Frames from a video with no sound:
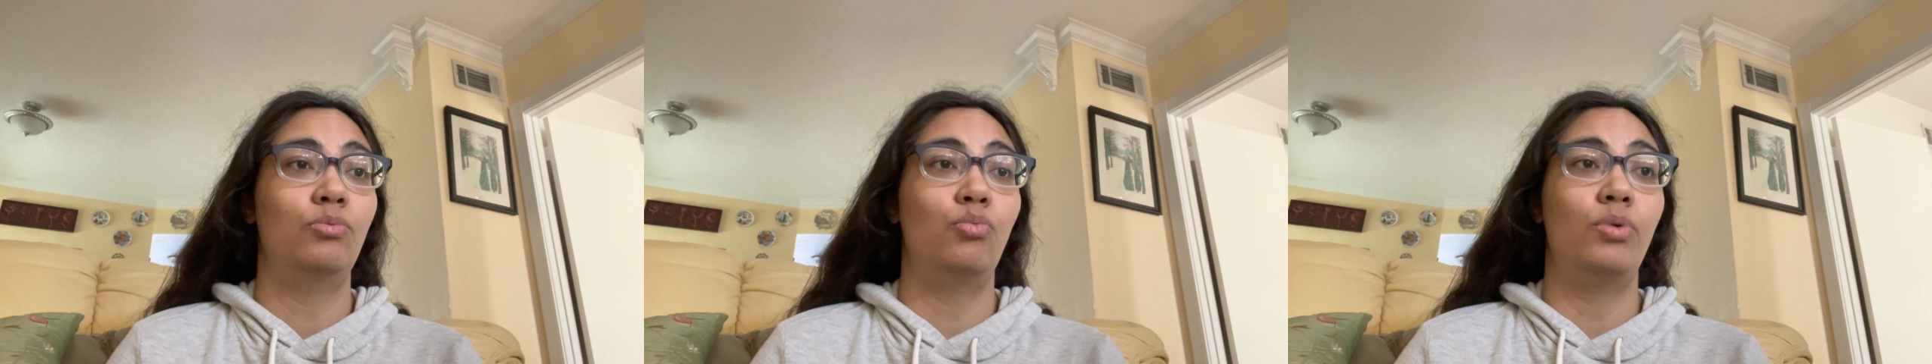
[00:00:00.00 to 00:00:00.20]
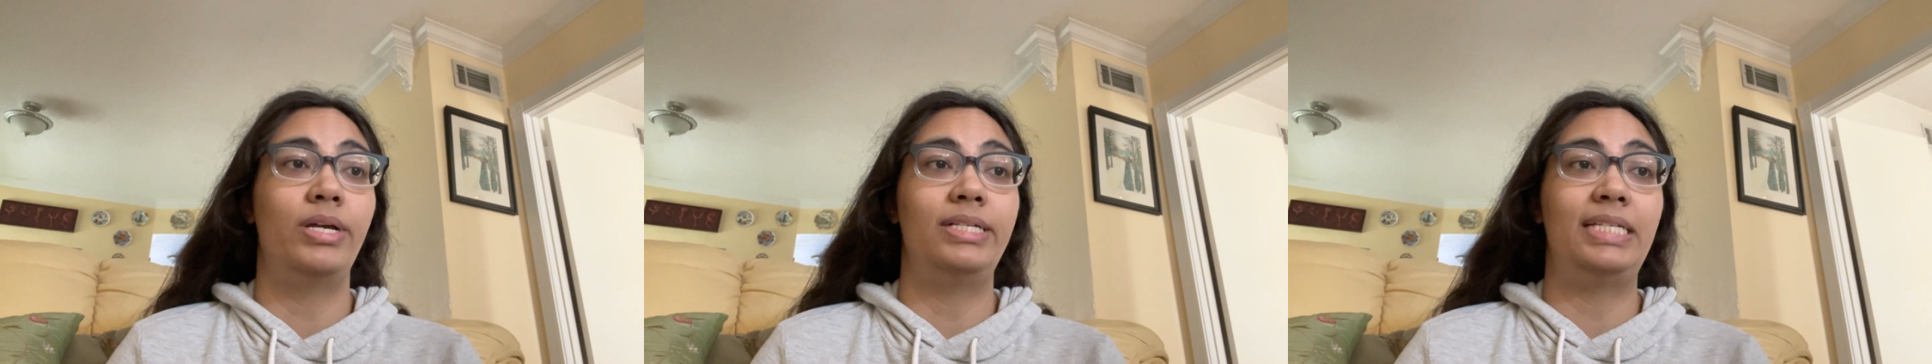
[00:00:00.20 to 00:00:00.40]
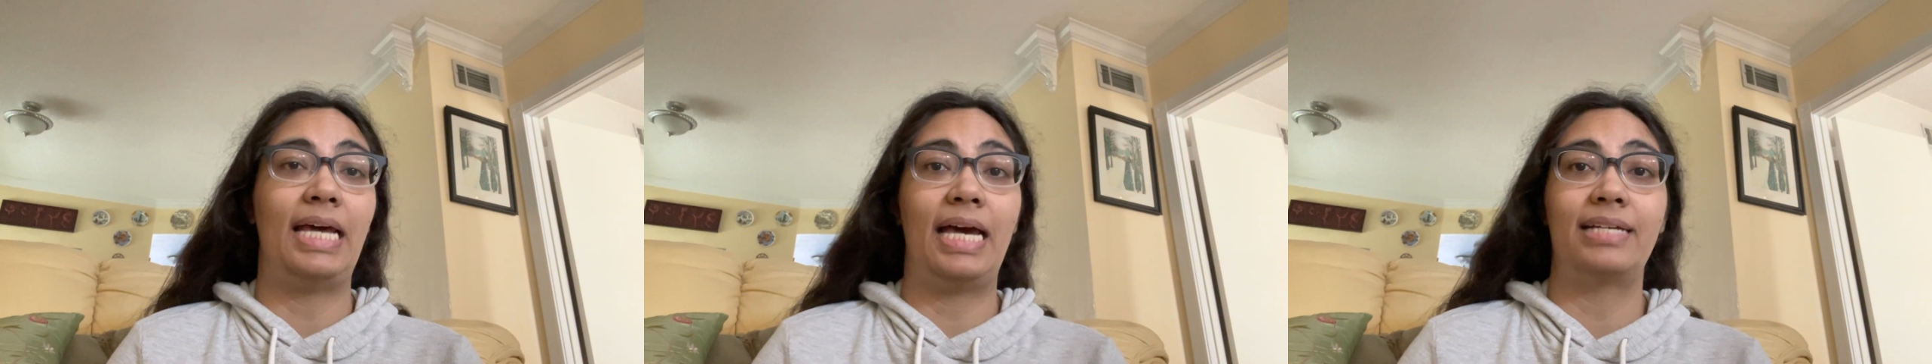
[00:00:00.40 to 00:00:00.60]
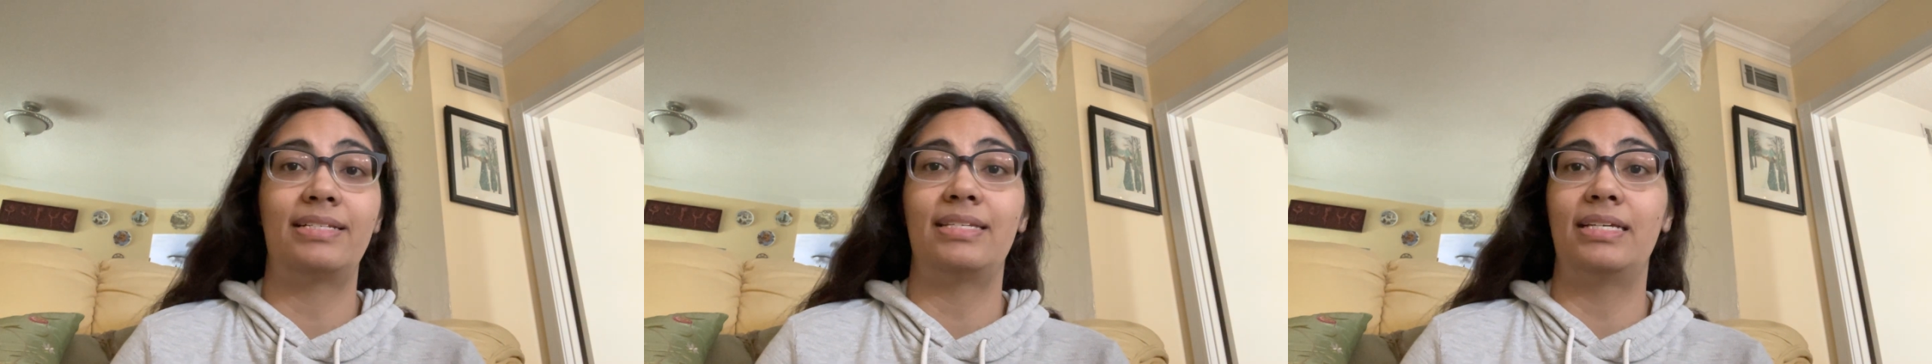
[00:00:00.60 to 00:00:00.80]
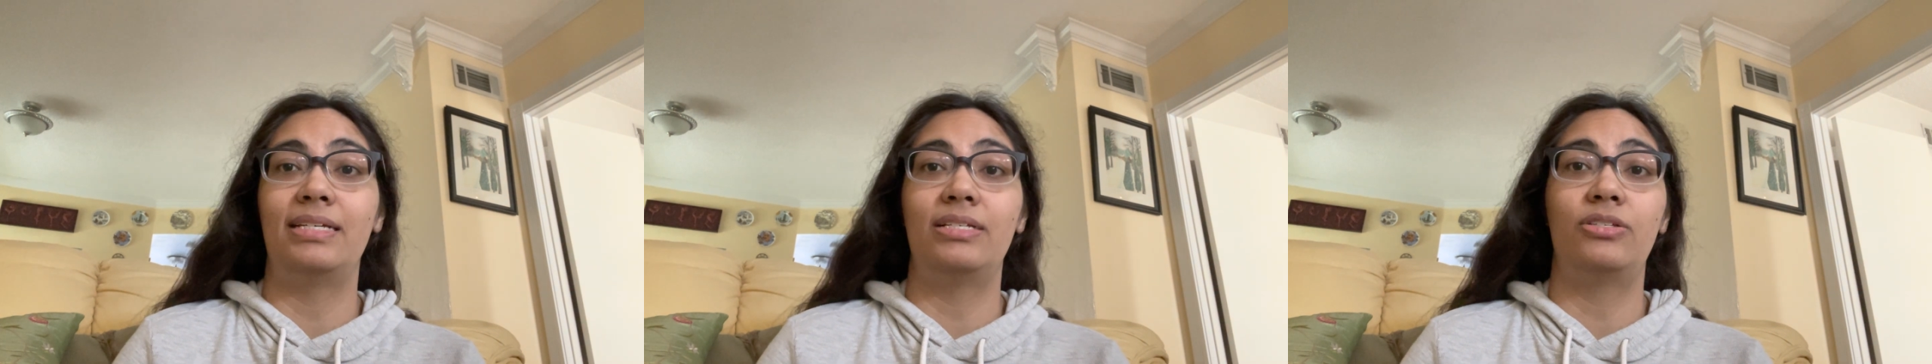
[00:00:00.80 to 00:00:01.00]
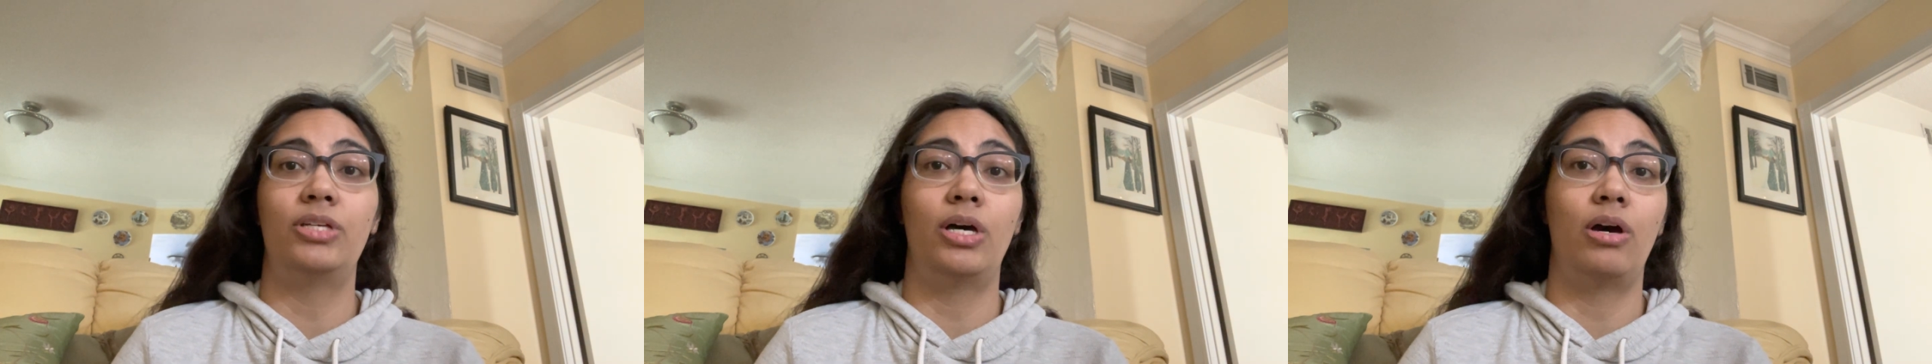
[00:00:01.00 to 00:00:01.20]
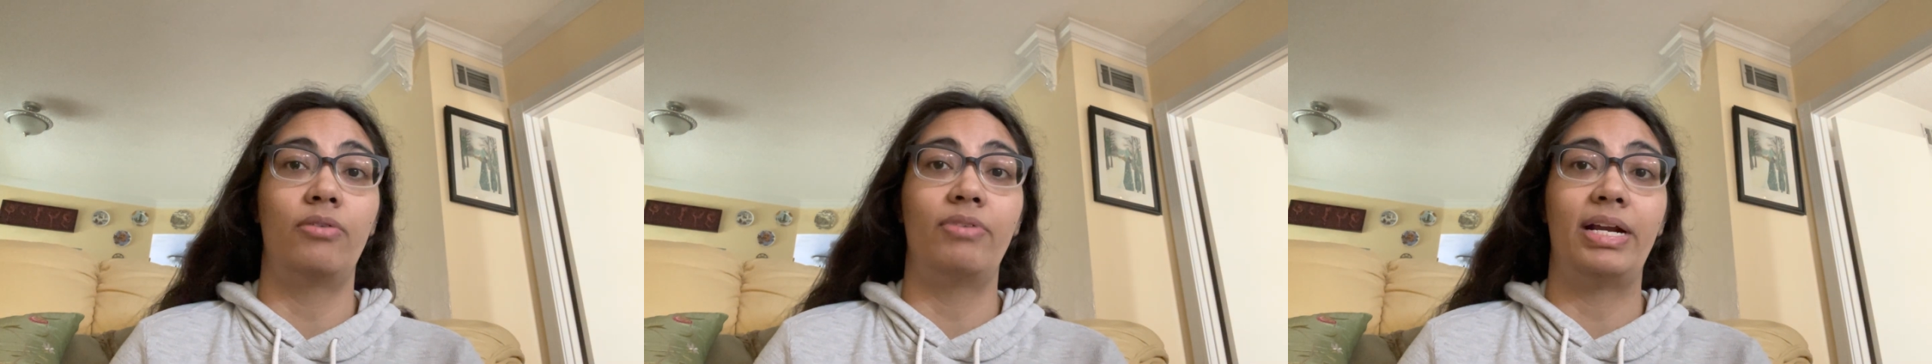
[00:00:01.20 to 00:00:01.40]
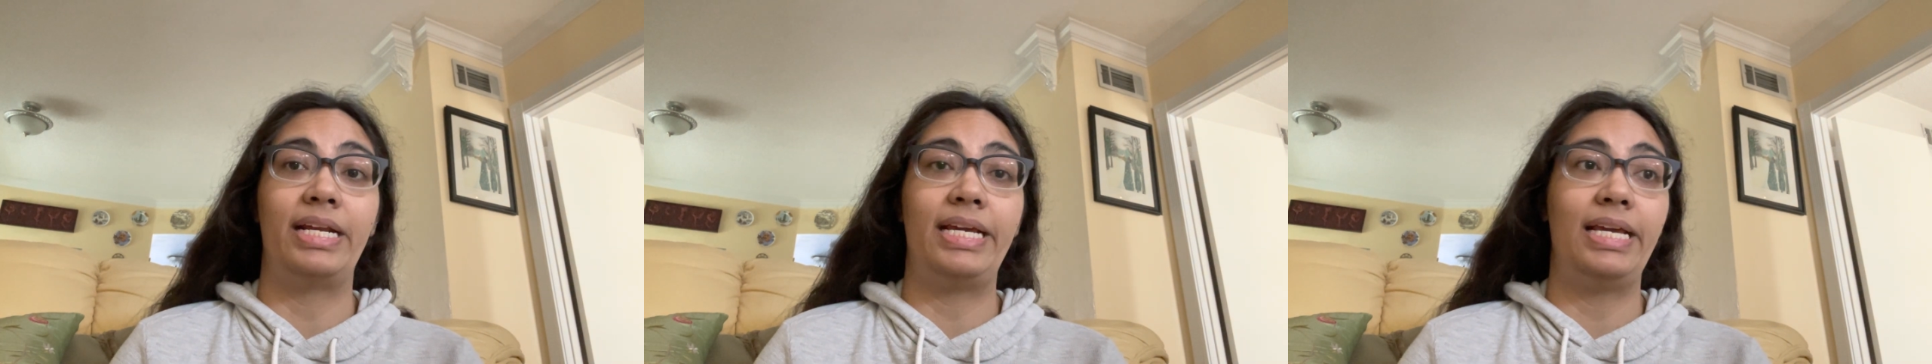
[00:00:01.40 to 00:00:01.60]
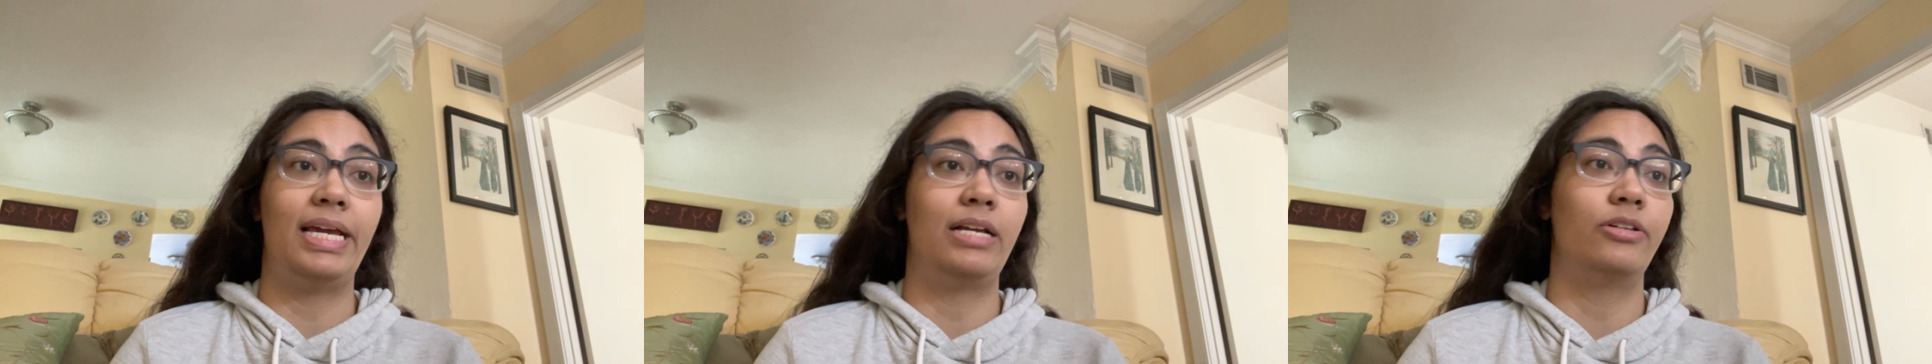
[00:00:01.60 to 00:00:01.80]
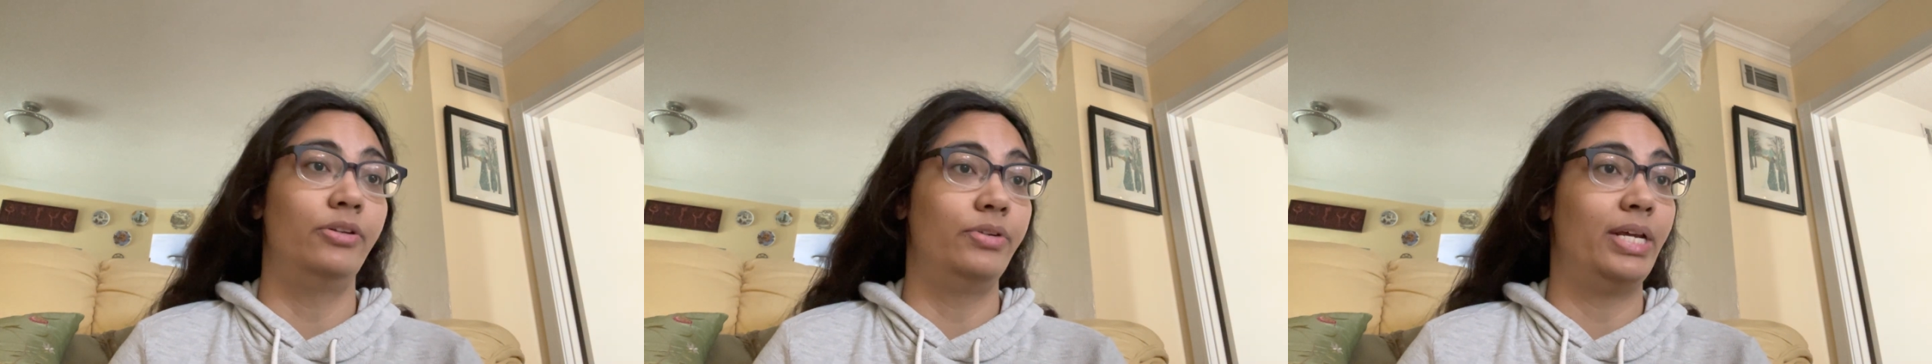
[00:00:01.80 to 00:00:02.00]
with taxes already
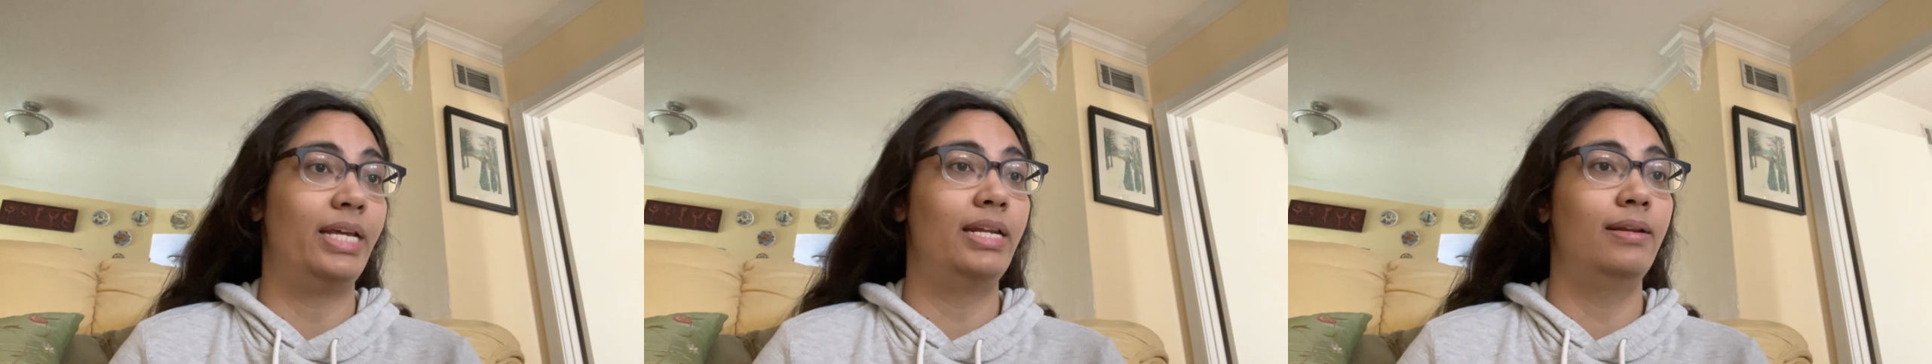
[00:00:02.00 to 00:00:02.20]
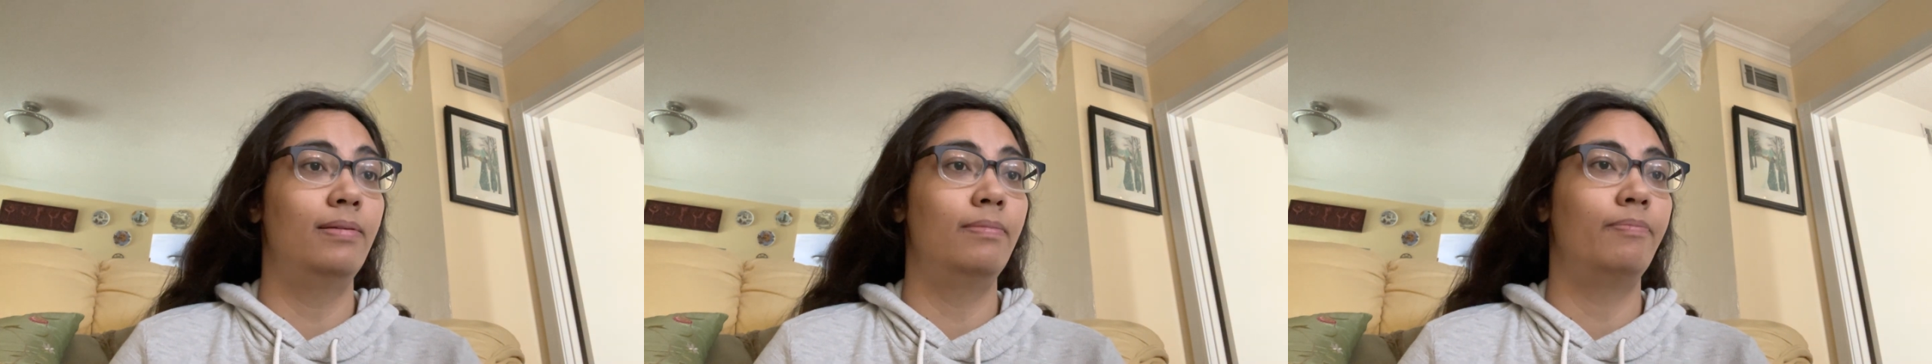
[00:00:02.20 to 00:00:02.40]
included.